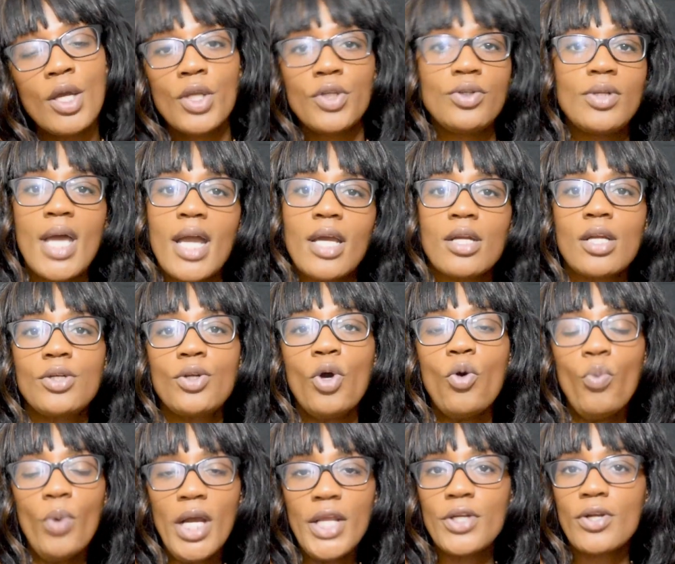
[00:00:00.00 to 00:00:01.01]
you're not going to
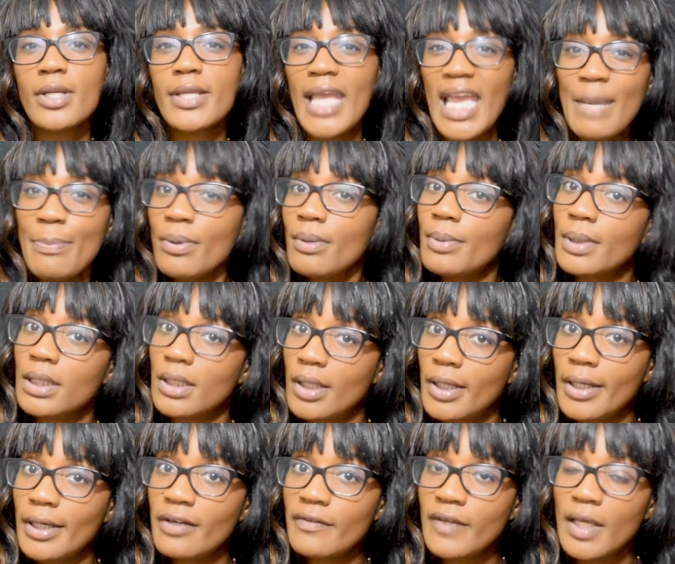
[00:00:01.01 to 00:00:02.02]
know what you're capable
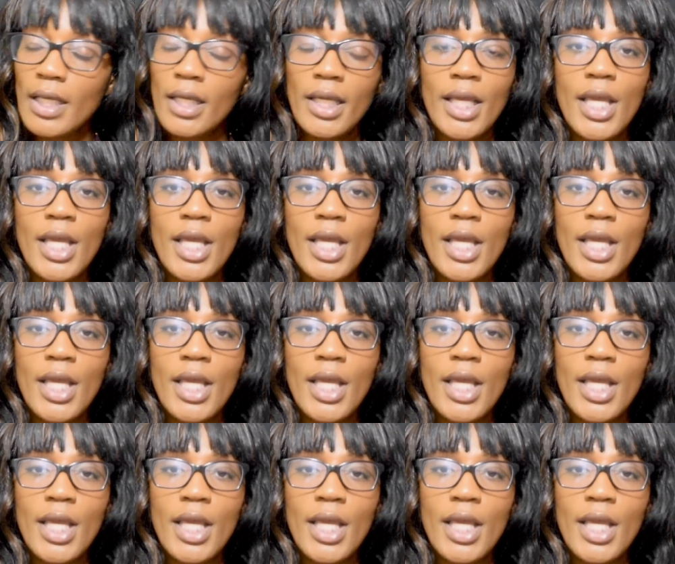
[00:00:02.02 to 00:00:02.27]
of,